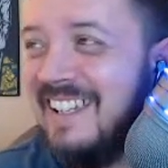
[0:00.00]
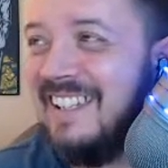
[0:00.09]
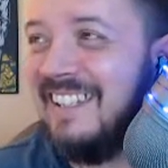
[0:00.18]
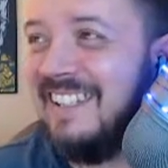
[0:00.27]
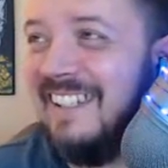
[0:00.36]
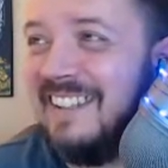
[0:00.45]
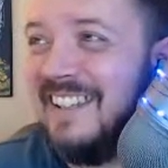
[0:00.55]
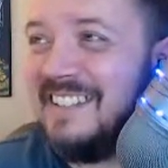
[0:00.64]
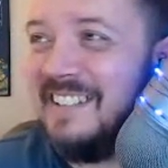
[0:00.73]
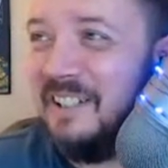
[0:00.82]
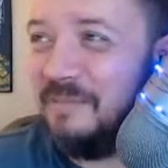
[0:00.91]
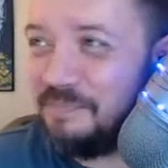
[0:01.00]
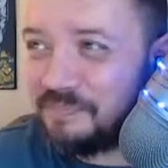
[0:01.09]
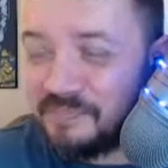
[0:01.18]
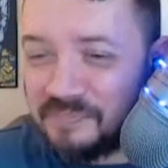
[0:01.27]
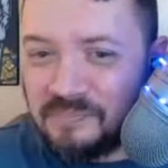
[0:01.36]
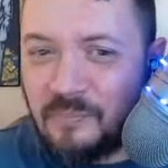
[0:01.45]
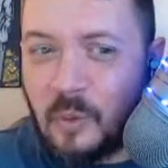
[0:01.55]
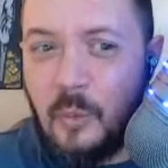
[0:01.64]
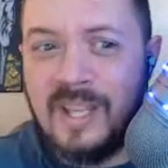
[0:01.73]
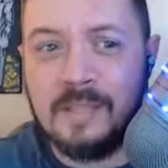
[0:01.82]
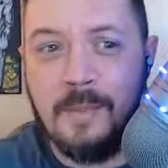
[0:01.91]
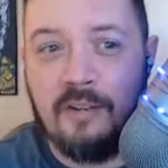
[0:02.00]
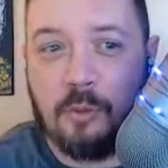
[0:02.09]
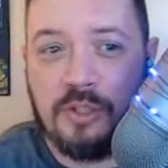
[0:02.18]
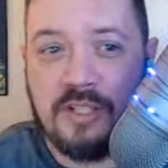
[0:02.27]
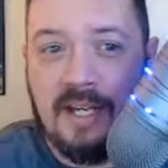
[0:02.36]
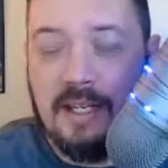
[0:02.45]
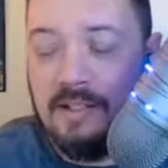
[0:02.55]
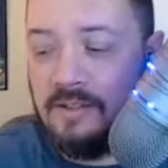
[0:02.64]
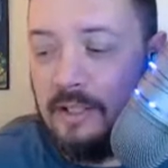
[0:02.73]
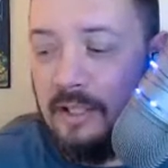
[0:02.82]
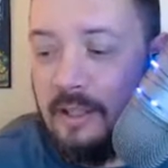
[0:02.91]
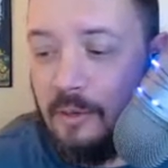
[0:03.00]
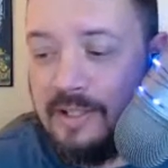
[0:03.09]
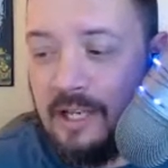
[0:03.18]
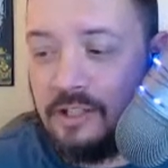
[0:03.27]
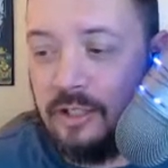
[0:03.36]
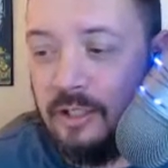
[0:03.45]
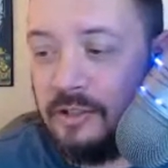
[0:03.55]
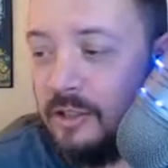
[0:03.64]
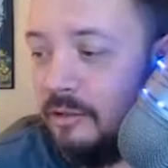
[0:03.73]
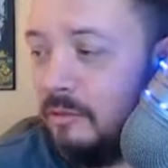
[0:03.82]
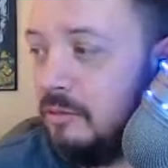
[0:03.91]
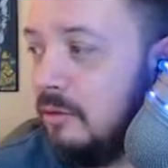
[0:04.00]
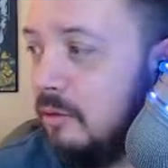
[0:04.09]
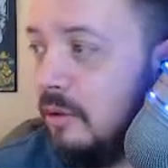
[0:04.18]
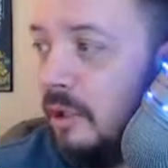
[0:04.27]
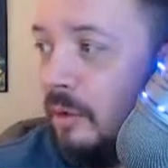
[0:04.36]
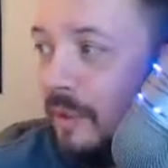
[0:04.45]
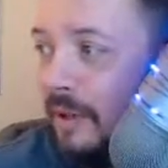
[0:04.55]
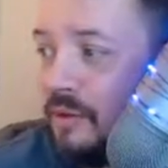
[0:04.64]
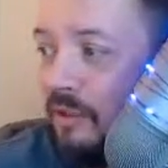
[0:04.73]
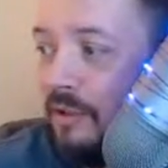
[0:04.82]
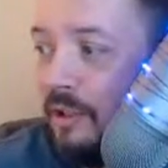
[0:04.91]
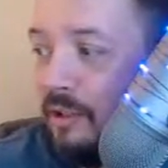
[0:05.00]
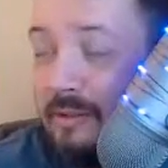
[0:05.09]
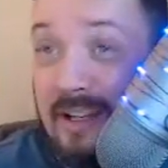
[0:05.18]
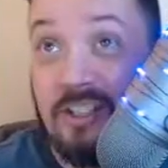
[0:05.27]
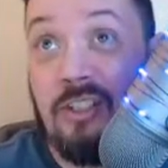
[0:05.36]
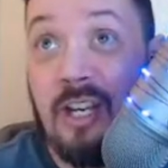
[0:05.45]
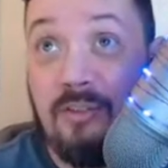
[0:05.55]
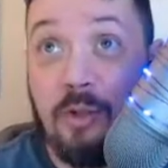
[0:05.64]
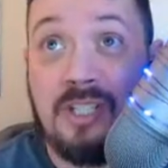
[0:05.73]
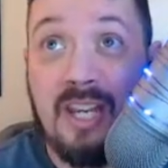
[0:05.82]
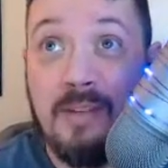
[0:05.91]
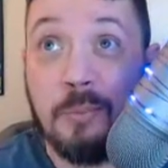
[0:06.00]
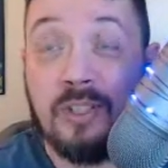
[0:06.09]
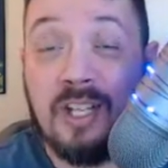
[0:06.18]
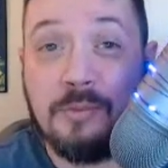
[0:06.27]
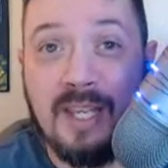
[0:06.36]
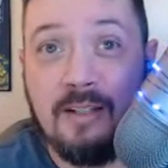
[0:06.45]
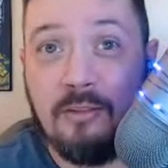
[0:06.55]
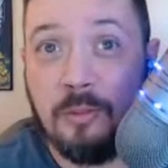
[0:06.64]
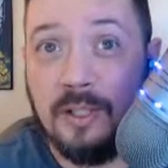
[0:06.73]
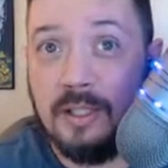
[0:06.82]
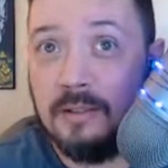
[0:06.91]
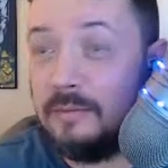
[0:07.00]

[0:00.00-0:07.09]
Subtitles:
Yeah, that we had some Air Force guys that were attached to us too when I was over there. Actually, Air Force, Navy, Marines, we had everybody.